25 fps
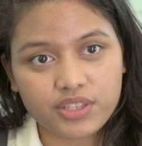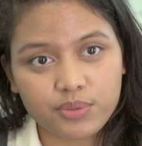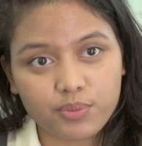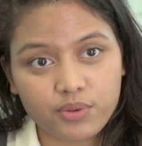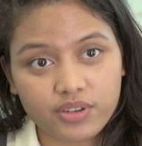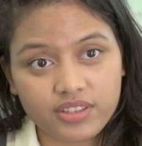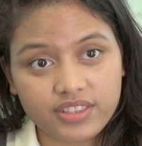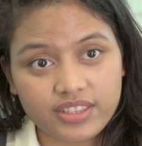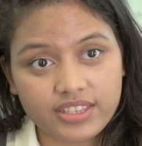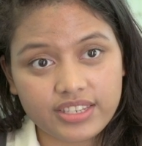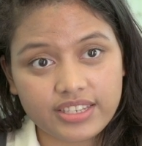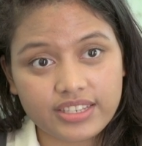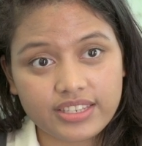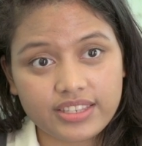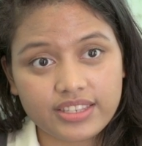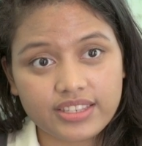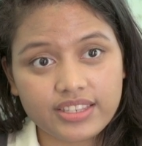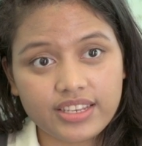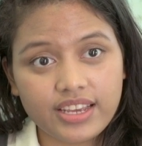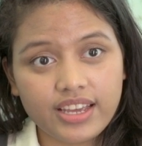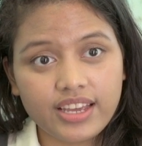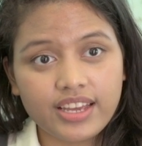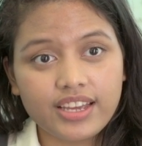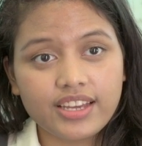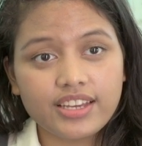
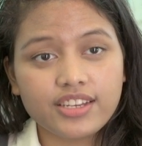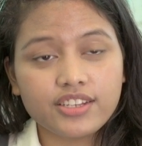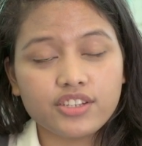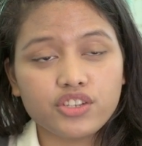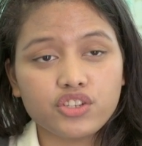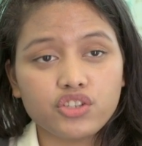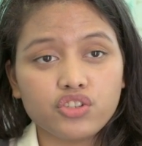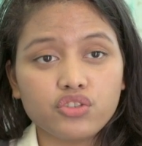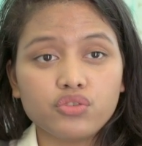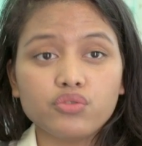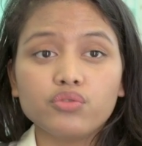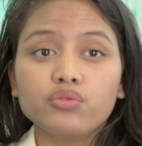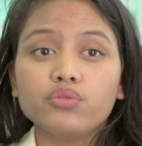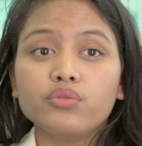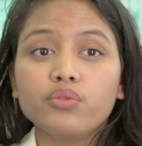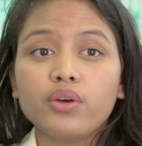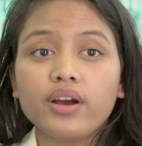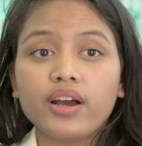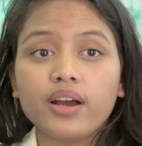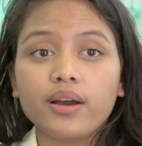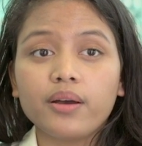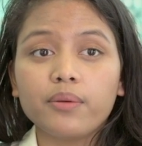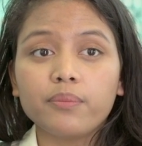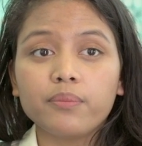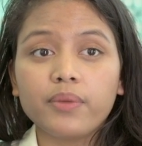responses to
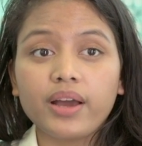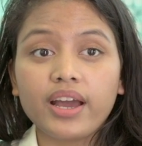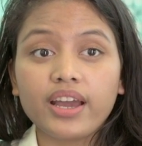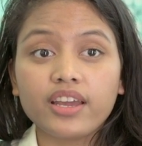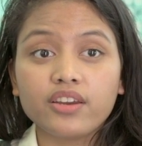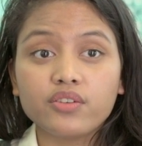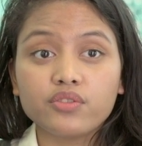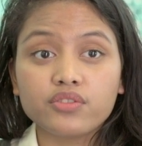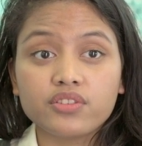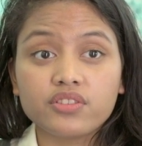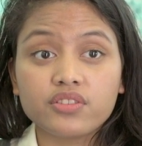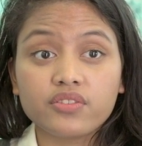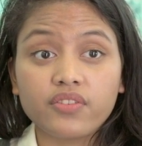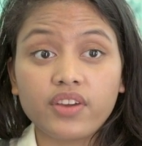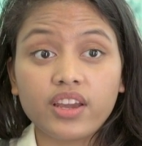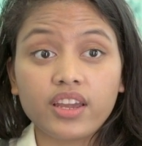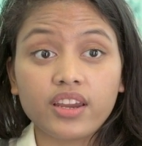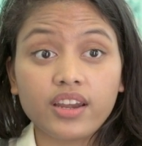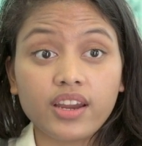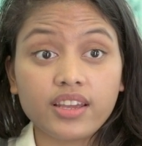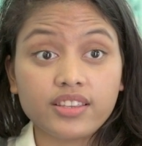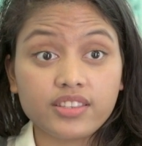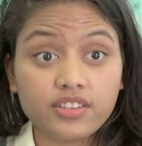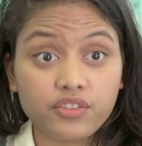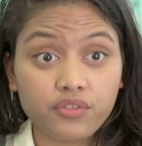high doses of
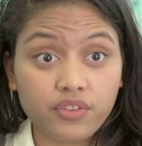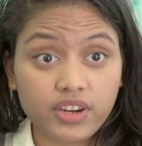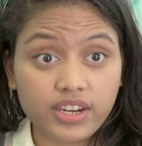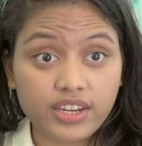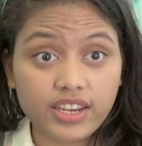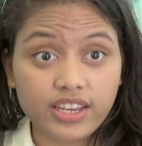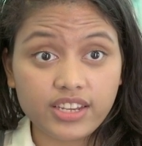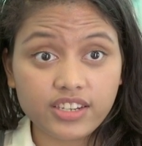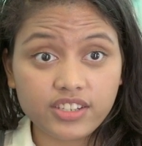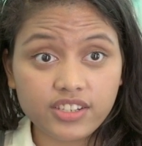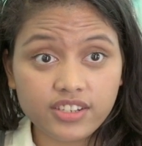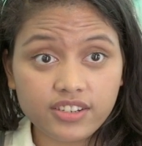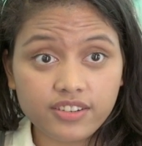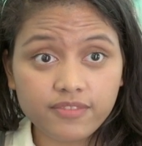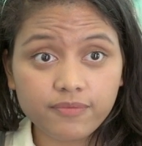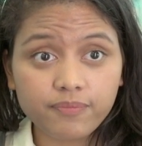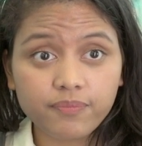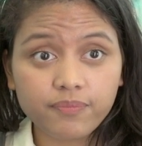ionising radiation.